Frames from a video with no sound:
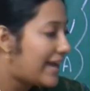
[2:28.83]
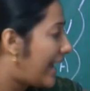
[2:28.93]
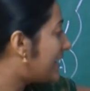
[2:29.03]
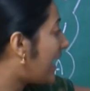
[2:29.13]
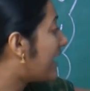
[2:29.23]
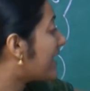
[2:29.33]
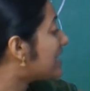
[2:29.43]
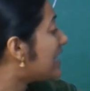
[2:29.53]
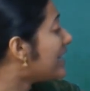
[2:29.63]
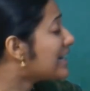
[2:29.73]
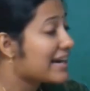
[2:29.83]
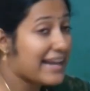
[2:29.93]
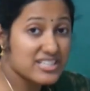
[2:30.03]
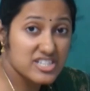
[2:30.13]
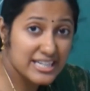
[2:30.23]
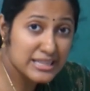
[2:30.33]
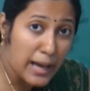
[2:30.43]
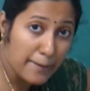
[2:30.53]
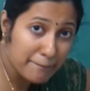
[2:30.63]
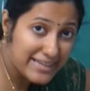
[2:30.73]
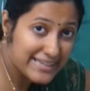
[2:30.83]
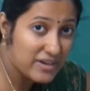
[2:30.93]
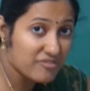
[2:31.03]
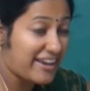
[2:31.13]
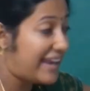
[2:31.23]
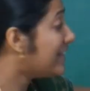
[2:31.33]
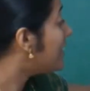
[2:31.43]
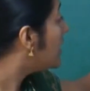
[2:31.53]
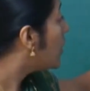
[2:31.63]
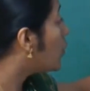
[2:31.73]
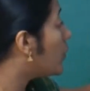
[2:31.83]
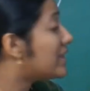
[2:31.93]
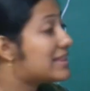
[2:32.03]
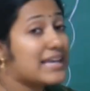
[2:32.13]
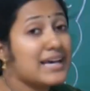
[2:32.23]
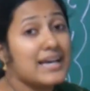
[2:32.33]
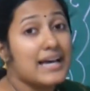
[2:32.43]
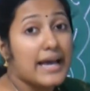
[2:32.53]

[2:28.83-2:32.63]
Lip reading: and directly connecting the umbilical vein with the